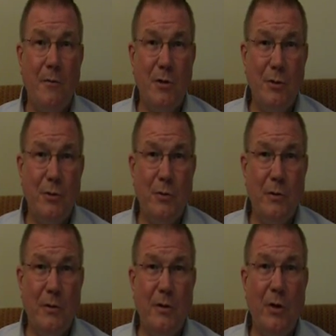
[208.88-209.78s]
to
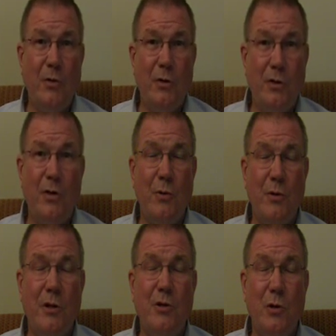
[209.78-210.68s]
show
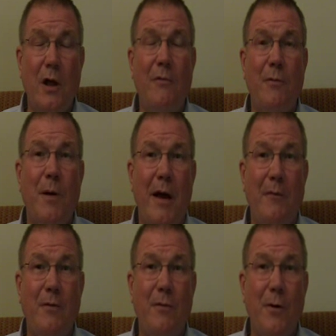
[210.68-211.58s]
that you love them by
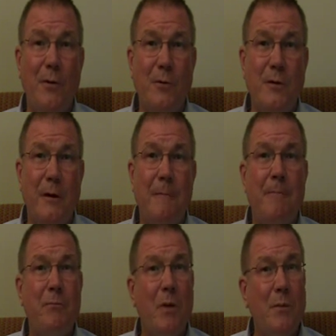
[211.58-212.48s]
having the photos out,
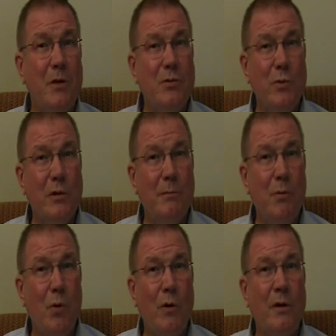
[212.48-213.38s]
but it's real
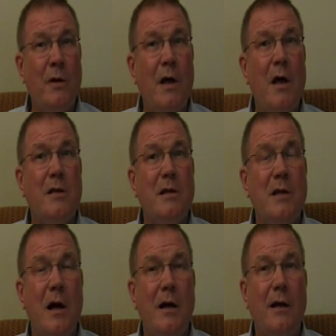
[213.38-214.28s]
important to
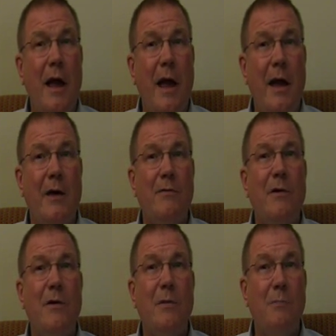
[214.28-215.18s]
not have
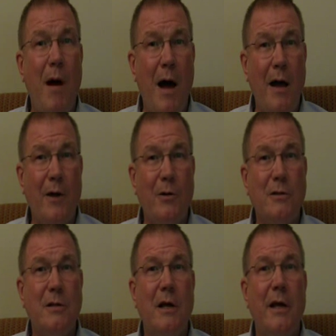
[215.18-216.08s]
the
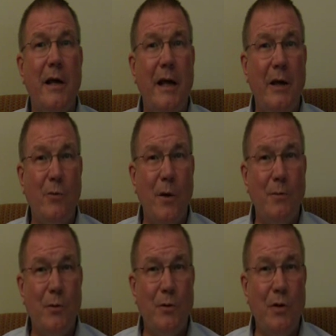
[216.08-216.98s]
buyers
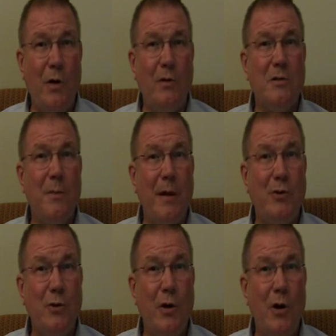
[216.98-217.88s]
interrupt their thoughts
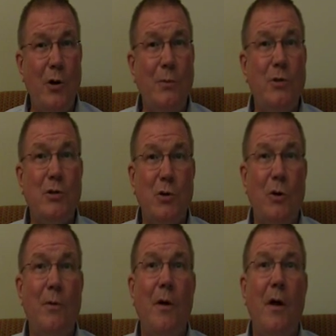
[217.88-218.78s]
about your home to
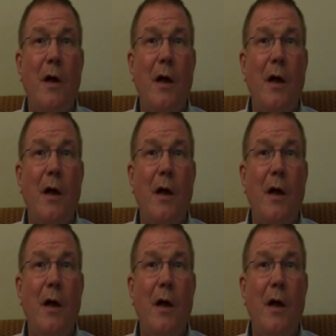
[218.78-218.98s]
start